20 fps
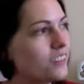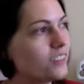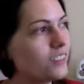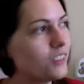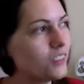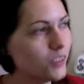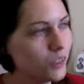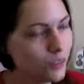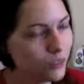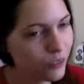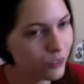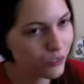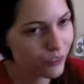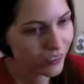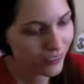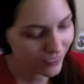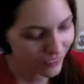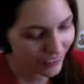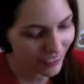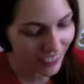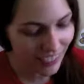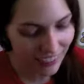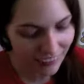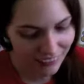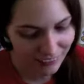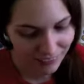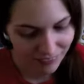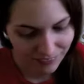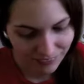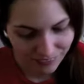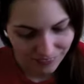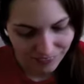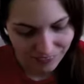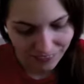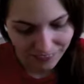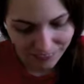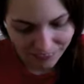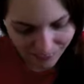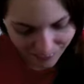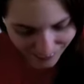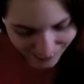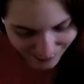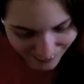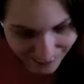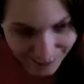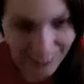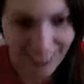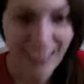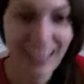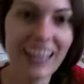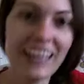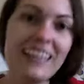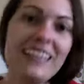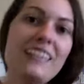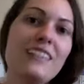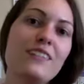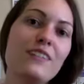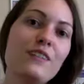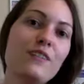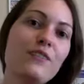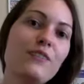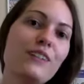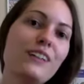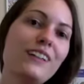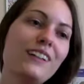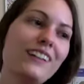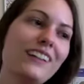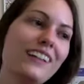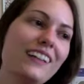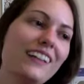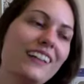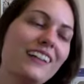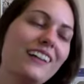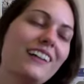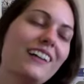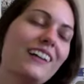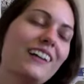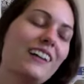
Do you feel that? That is the feeling